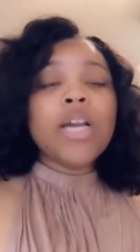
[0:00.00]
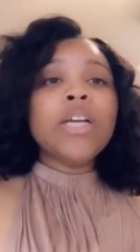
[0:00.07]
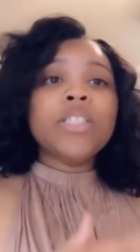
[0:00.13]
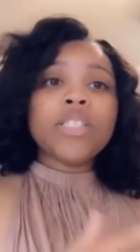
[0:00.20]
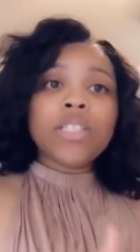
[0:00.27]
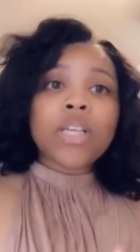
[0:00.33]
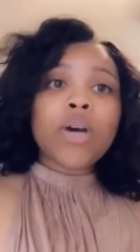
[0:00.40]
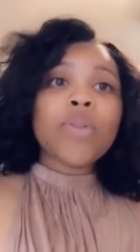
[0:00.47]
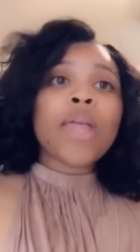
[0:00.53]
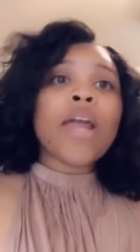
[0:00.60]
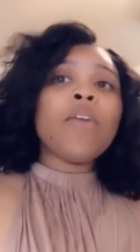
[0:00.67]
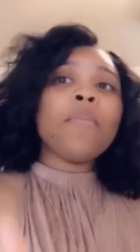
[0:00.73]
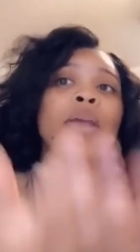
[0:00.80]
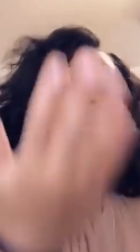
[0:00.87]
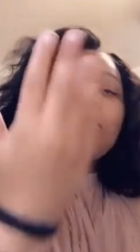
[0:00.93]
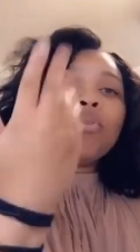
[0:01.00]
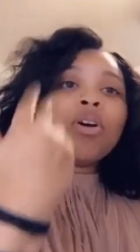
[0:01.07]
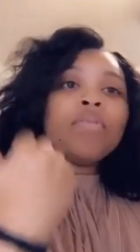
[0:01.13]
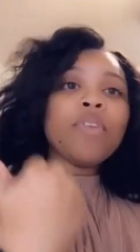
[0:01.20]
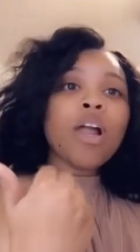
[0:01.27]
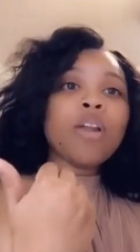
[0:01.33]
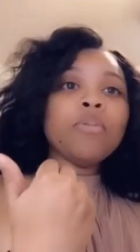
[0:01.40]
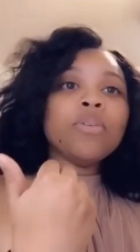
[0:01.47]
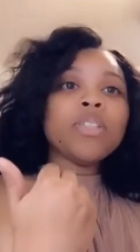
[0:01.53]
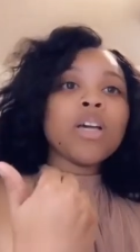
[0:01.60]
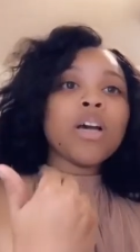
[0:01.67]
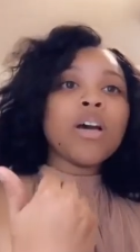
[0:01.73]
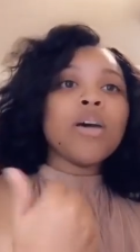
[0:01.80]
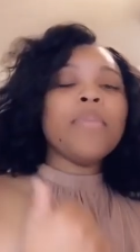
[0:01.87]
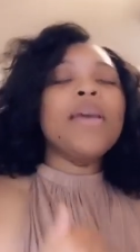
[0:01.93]
So that'll make more followers
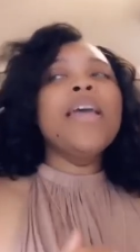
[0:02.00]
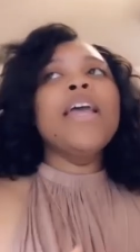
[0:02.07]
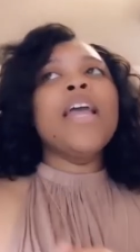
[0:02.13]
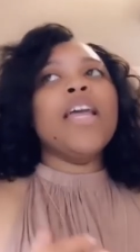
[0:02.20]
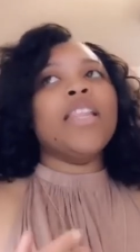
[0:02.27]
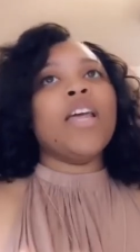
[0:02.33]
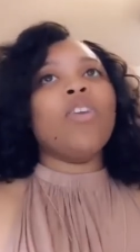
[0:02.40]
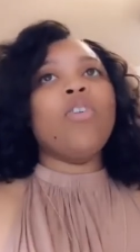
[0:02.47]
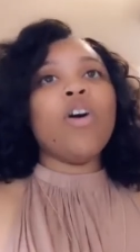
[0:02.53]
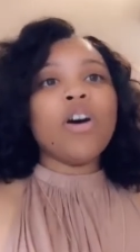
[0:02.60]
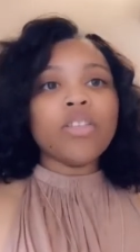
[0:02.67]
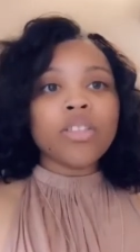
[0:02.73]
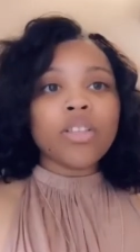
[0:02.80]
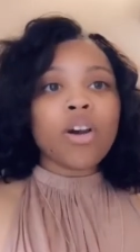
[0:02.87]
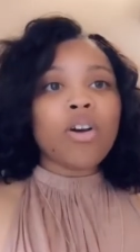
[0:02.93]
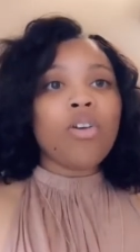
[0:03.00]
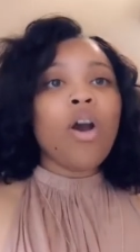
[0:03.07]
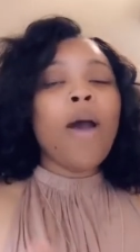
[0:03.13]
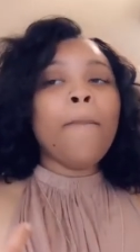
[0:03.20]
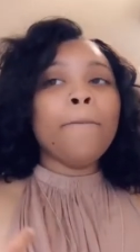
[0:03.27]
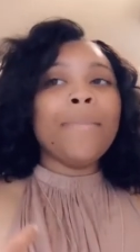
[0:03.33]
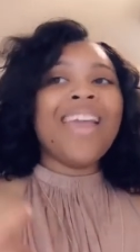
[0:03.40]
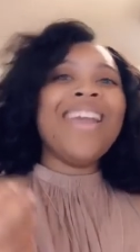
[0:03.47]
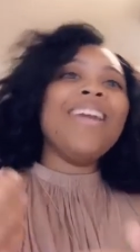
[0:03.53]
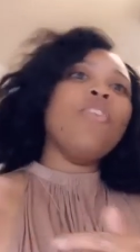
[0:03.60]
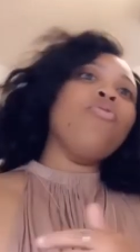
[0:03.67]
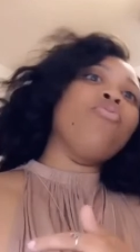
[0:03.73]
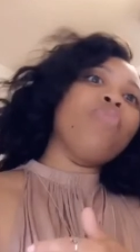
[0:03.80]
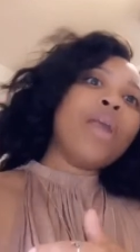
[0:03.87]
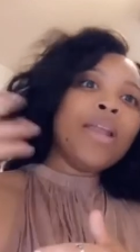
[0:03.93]
come, and that'll also make
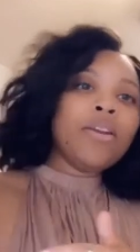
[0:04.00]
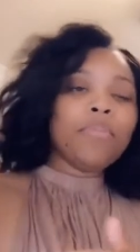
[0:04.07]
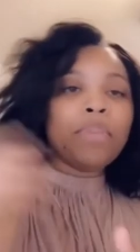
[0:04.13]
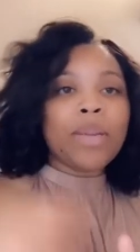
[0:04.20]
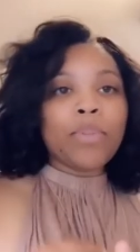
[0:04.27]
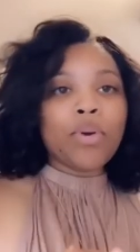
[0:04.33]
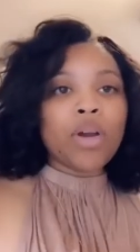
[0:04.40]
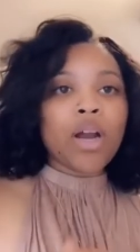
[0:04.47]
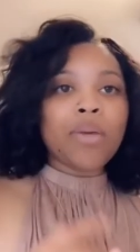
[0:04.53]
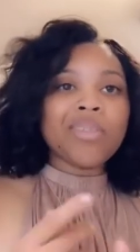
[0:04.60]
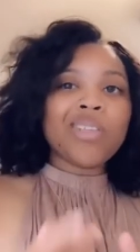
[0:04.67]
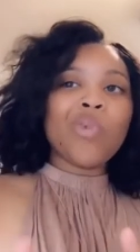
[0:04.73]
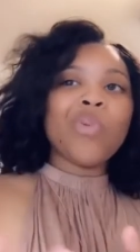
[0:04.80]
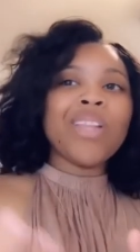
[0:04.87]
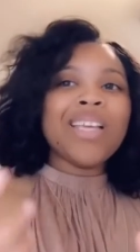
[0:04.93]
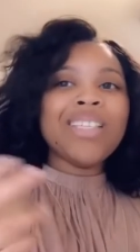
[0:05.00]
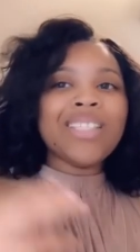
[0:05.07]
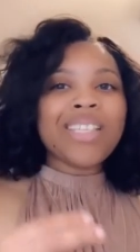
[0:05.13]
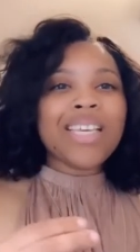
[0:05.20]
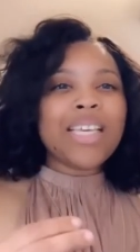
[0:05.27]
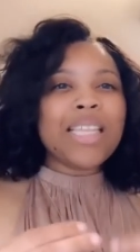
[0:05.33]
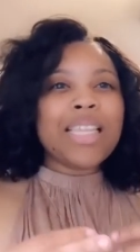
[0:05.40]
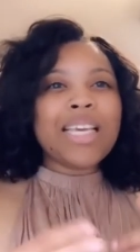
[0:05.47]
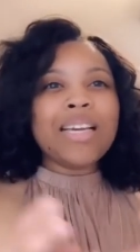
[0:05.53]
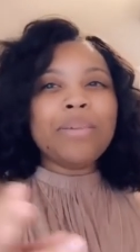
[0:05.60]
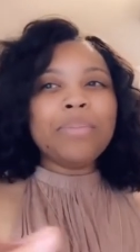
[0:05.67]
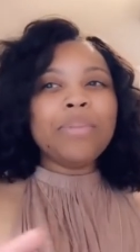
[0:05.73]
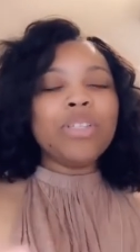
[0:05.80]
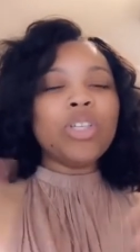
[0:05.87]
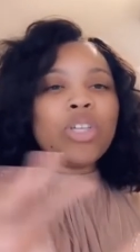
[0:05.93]
random people come. So when they see
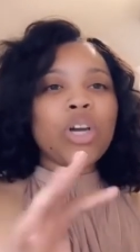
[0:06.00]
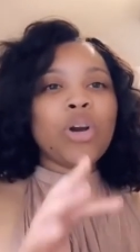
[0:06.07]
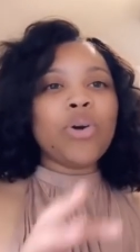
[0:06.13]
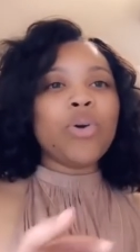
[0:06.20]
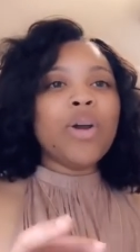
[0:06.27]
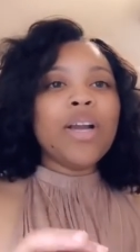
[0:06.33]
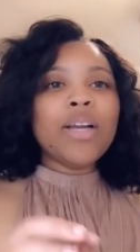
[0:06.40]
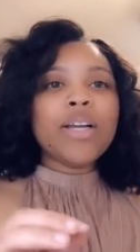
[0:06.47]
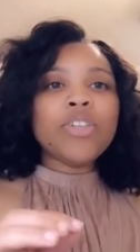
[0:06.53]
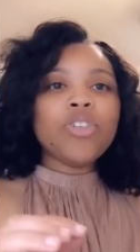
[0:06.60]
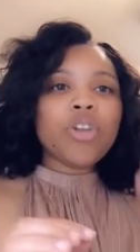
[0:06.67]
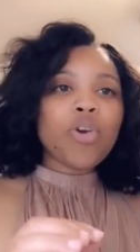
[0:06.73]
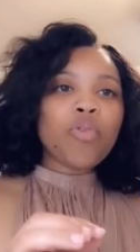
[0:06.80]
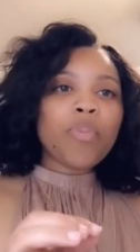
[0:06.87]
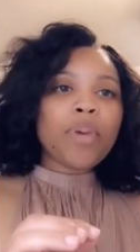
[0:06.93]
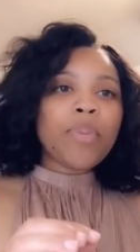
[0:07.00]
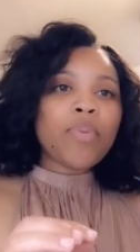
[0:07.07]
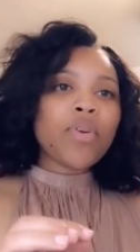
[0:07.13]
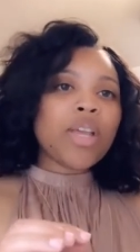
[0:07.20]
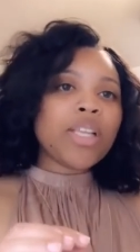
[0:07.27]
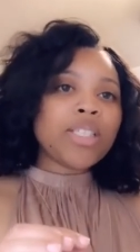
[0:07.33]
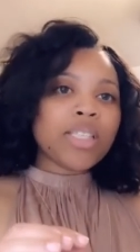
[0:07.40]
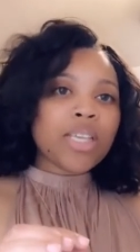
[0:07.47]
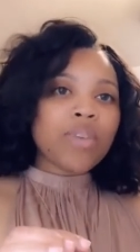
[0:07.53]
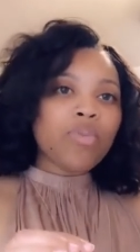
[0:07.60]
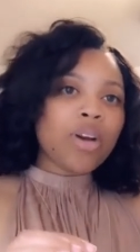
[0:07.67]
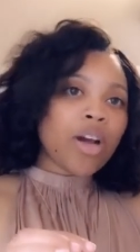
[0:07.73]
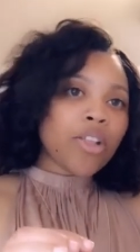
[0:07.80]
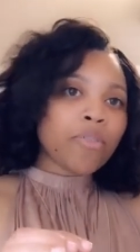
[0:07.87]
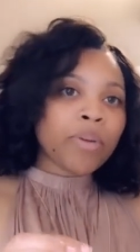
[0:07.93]
them, you know, because you know, when people can see
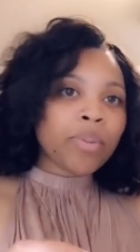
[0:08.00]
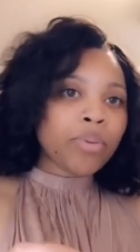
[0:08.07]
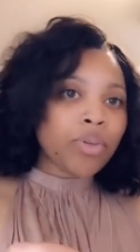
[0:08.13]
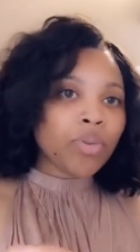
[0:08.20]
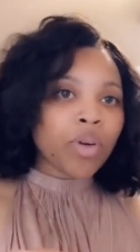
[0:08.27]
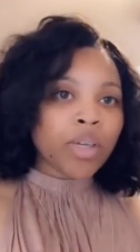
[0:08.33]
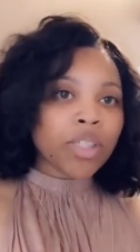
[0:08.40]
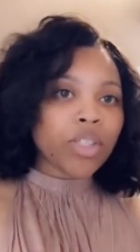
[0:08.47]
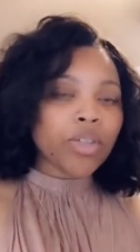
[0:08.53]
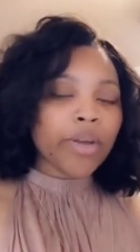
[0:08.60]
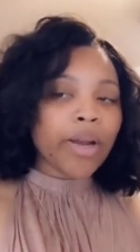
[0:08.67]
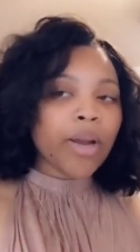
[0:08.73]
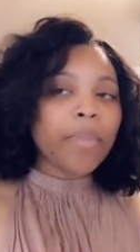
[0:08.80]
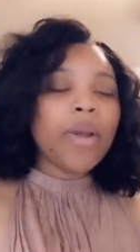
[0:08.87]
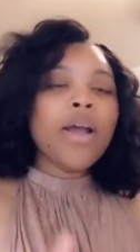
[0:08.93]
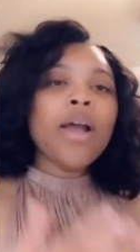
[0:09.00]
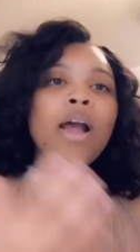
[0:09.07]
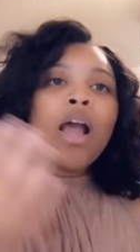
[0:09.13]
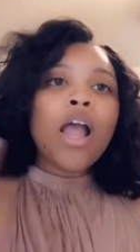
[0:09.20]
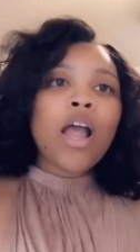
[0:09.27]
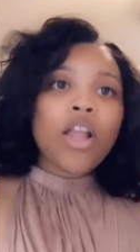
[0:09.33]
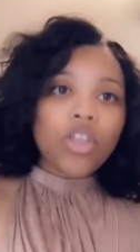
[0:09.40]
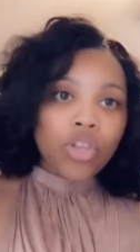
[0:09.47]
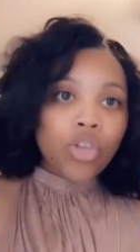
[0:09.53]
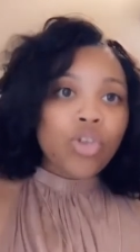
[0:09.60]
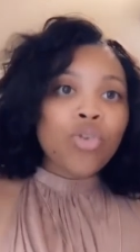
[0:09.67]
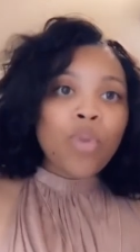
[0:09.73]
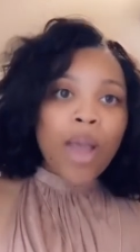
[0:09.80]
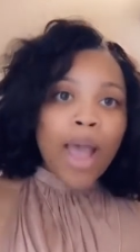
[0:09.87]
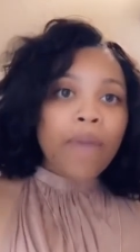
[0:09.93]
what other people do on Instagram,
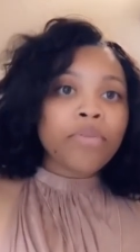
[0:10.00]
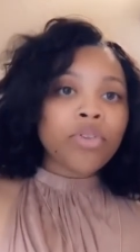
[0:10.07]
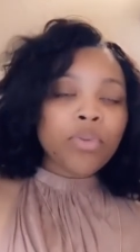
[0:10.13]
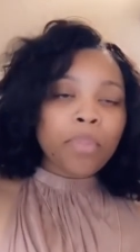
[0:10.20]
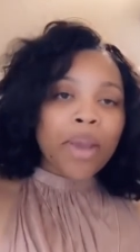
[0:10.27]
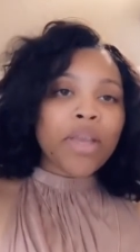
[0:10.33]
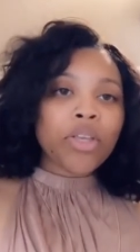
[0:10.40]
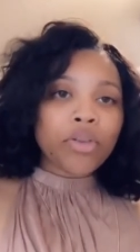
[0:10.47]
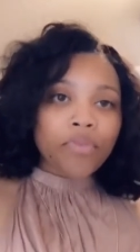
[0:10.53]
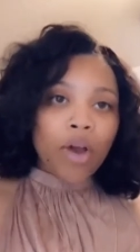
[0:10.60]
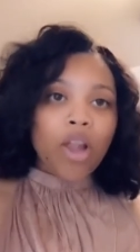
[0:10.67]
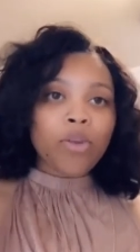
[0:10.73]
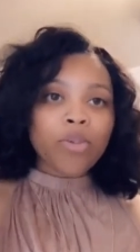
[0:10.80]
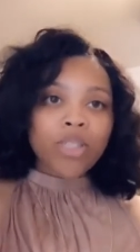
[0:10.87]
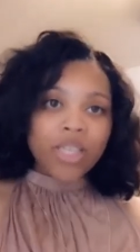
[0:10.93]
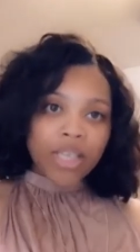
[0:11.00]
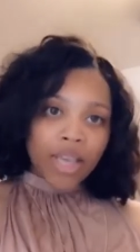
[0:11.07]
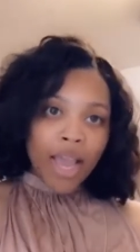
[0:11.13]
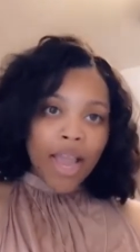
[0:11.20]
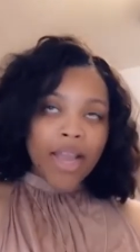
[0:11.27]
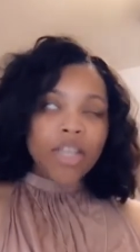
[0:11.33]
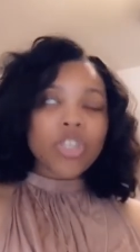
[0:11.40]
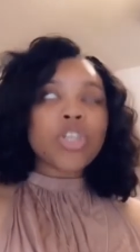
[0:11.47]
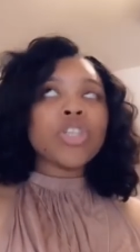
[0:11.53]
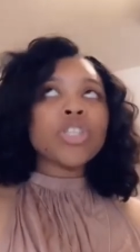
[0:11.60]
you have to make your followers engage.